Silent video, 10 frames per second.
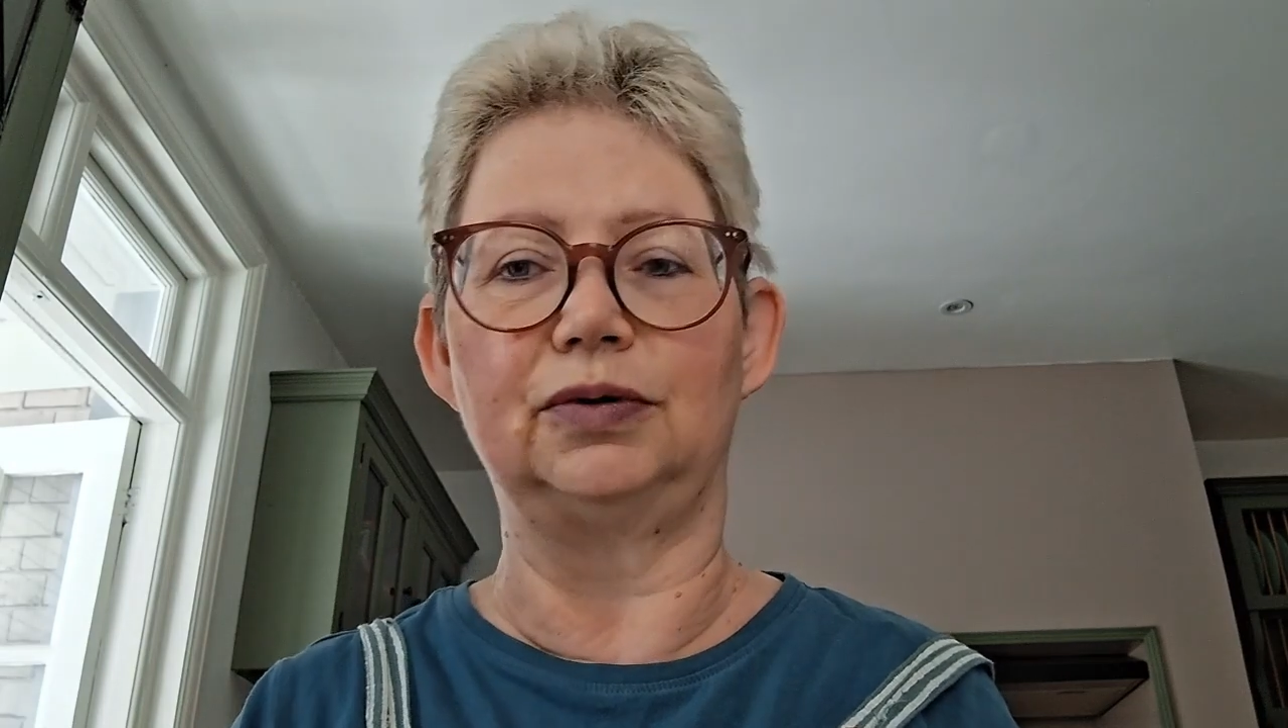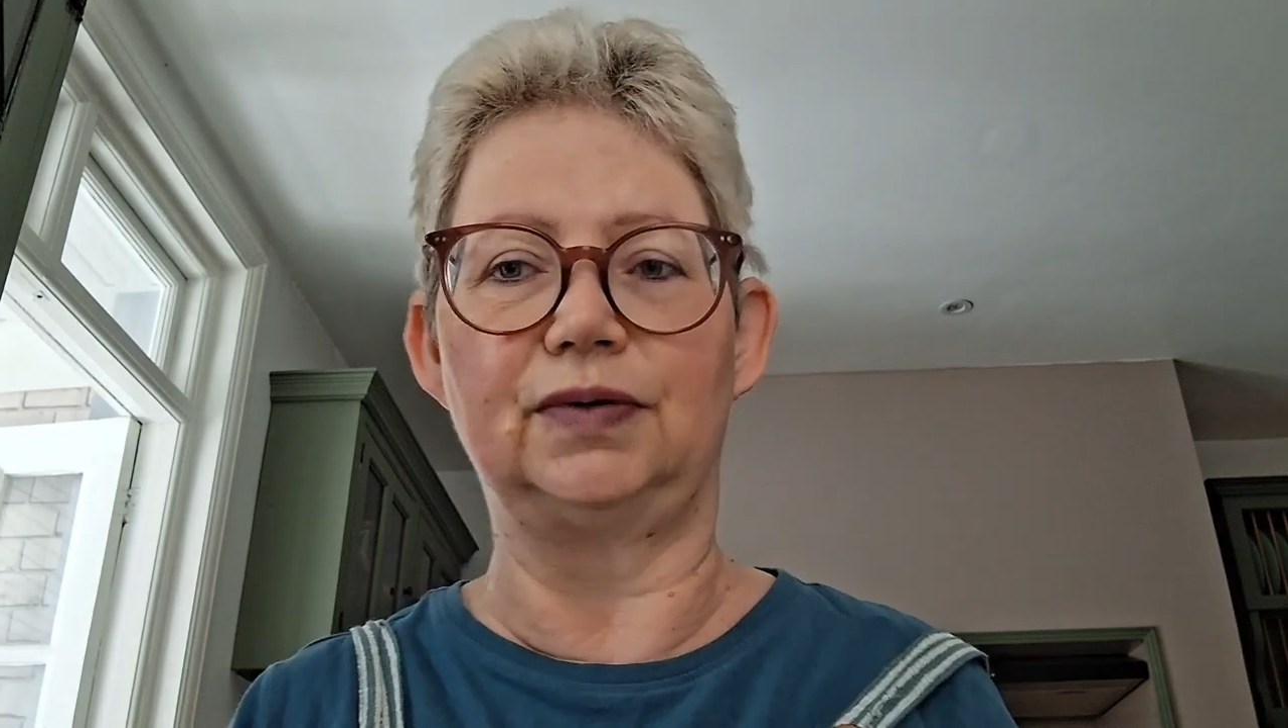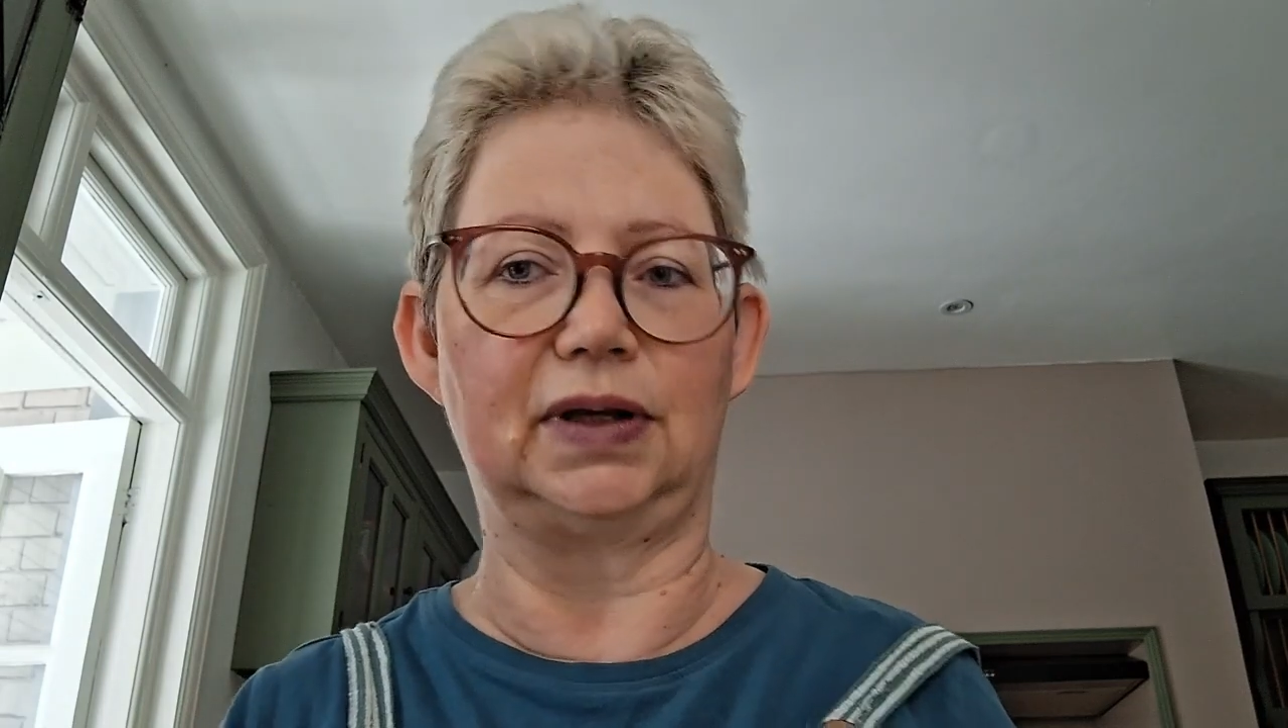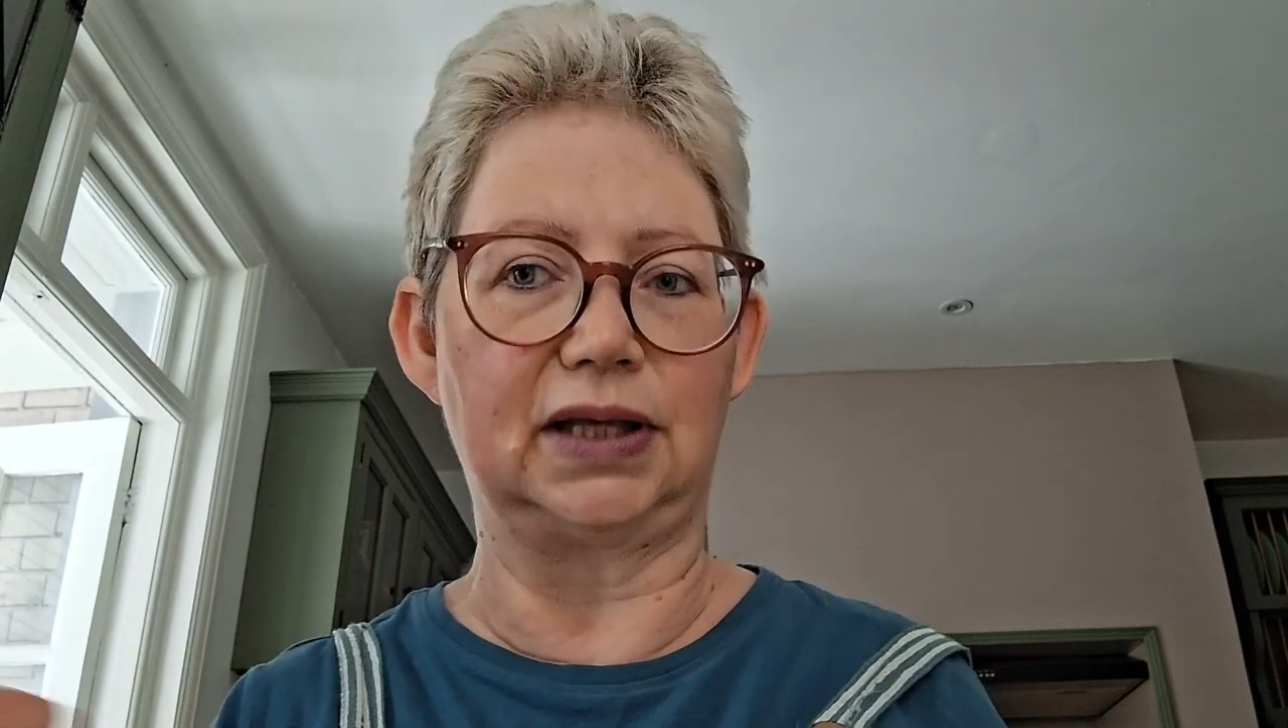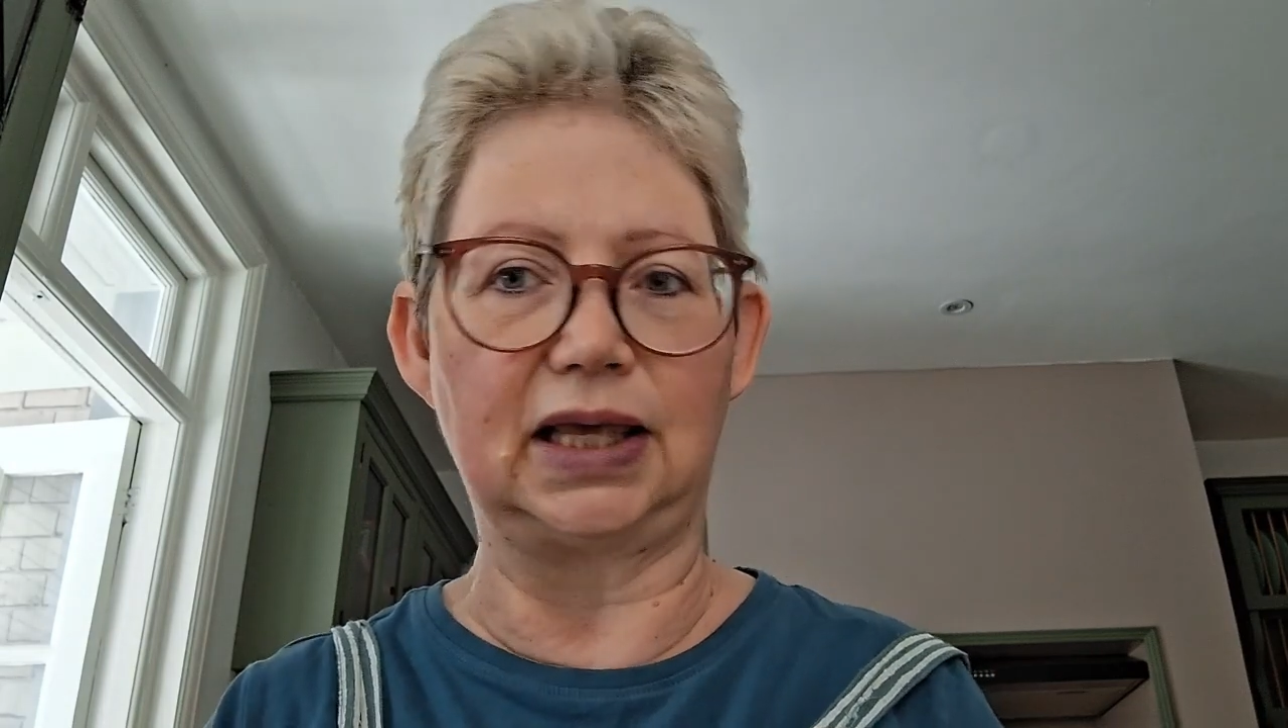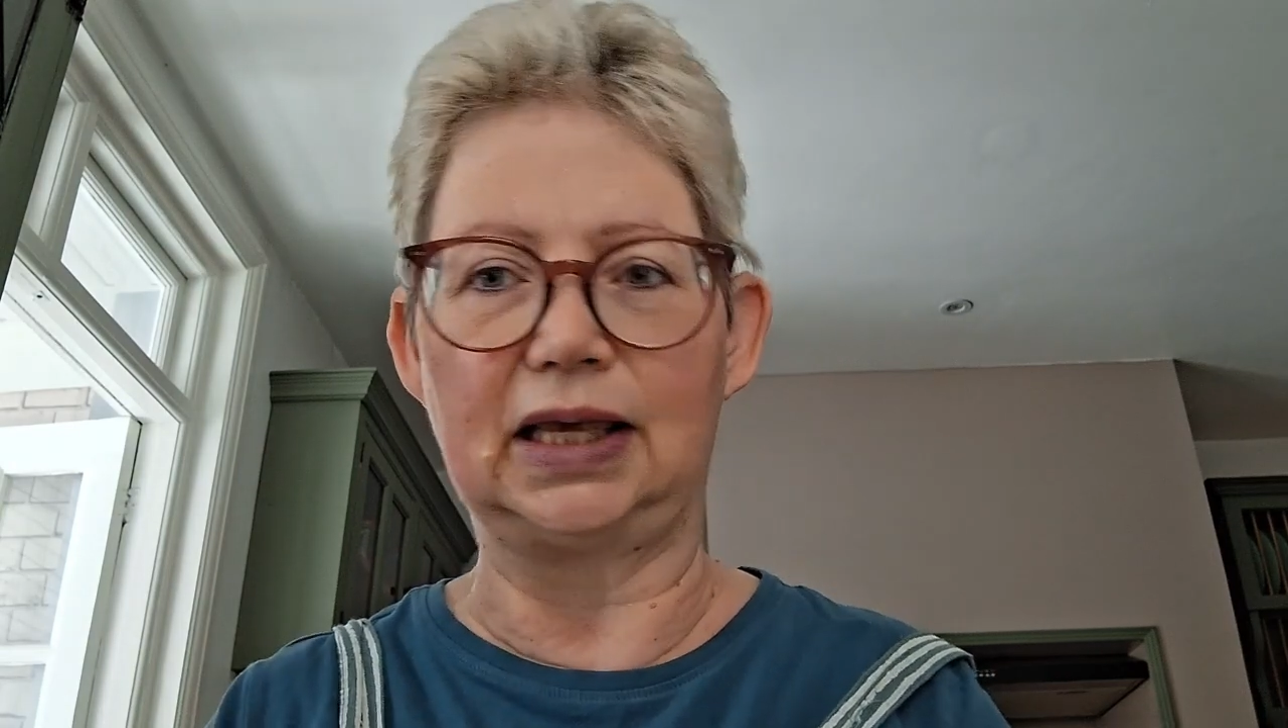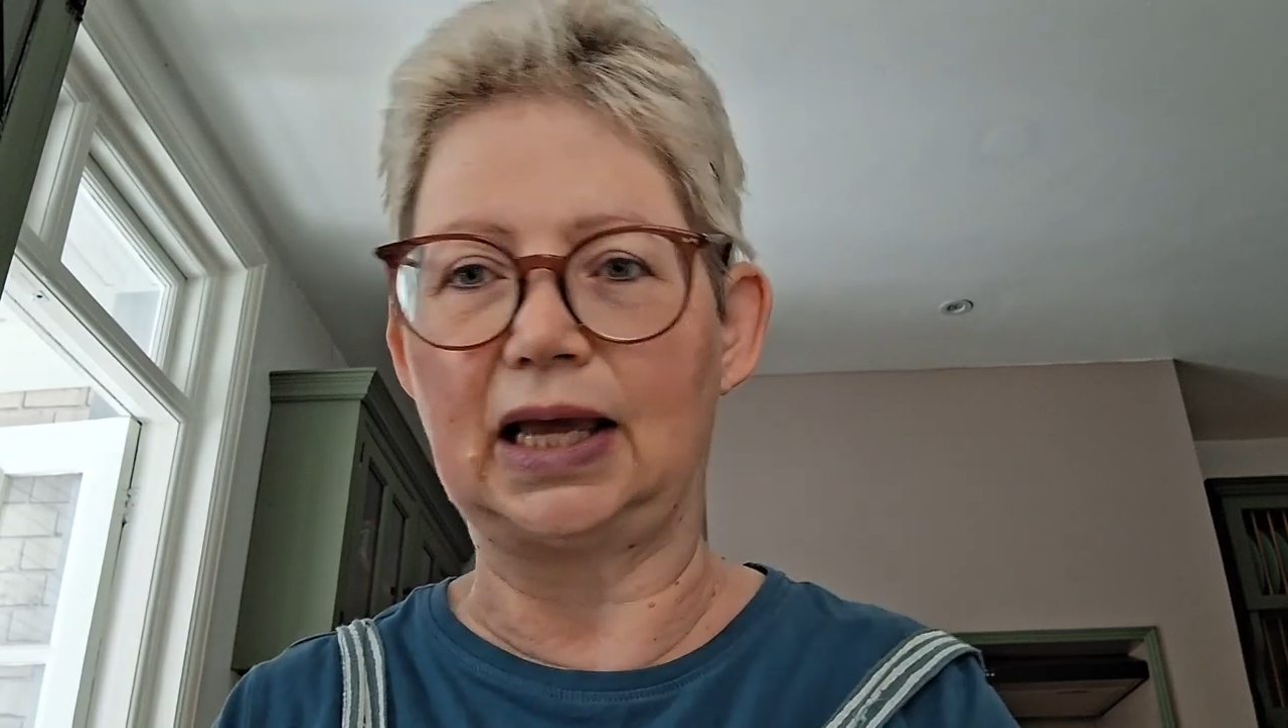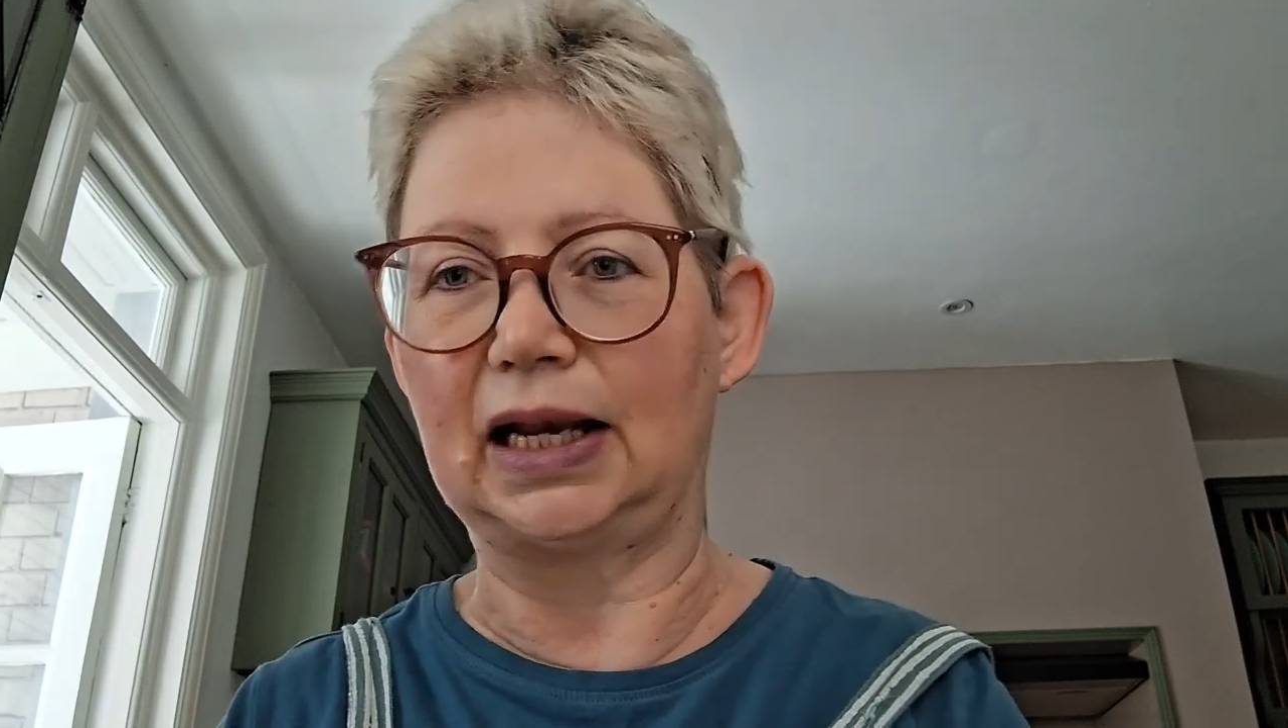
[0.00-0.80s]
of the key